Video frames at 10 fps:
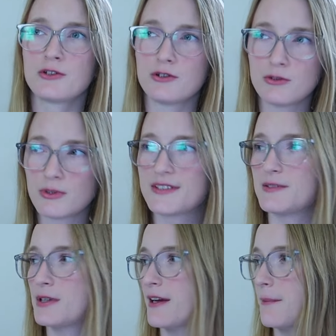You will see
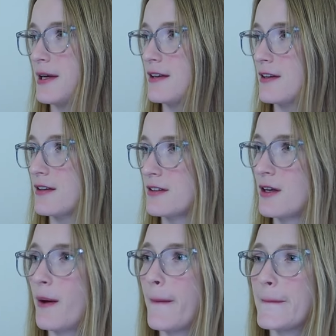what I mean.
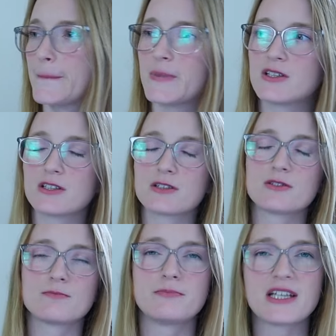But
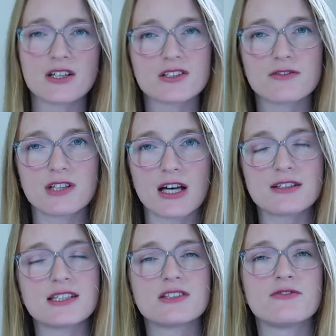because of that,
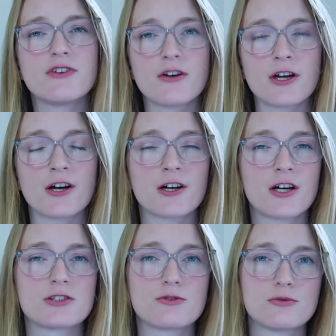it's very
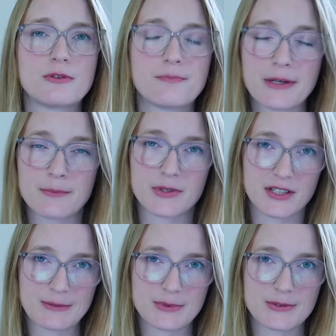hard to remember
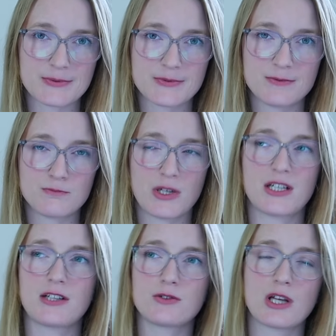them.
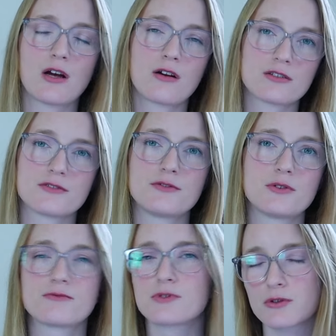And I know that a lot of
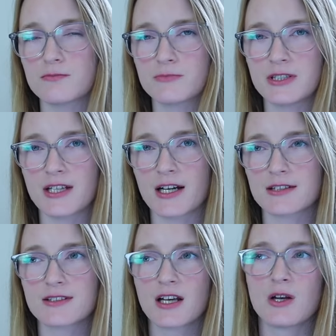you told me
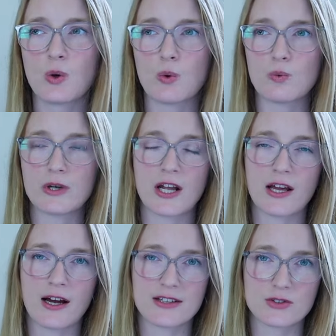that when I
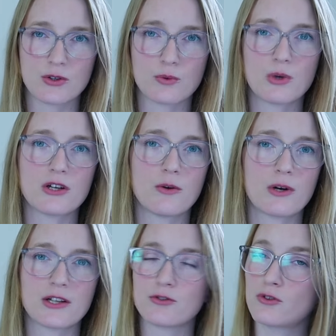asked you what you
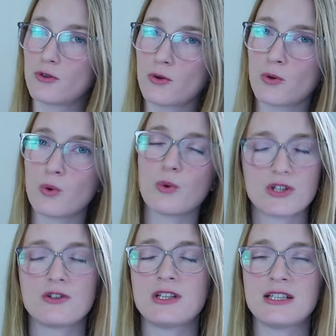wanted to know,
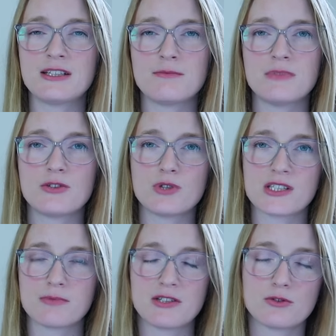what you needed me to
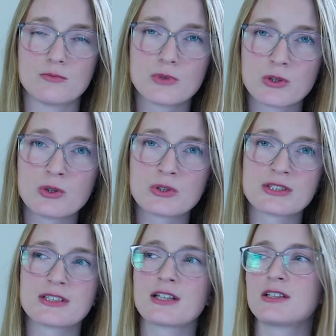explain the
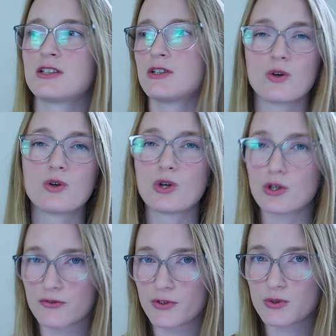most. A
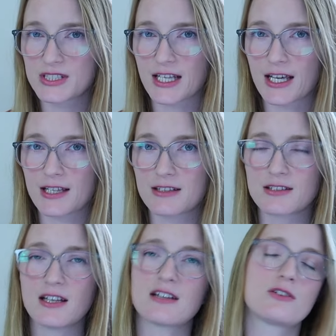lot of you said
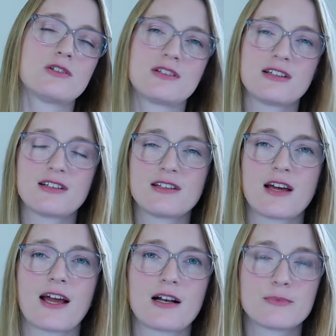that you needed
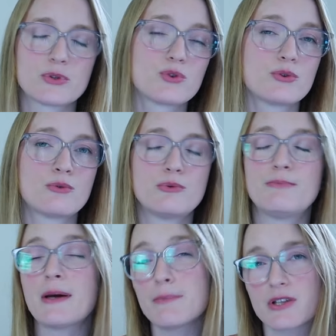help to
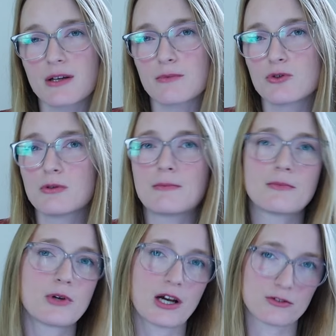remember them, to
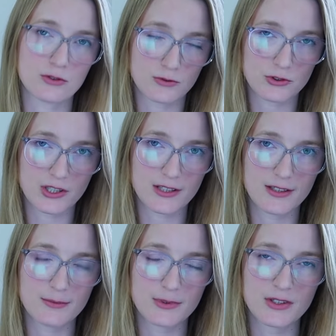remember how to conjugate
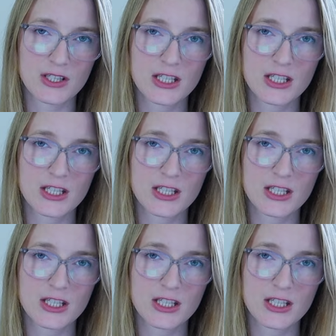them.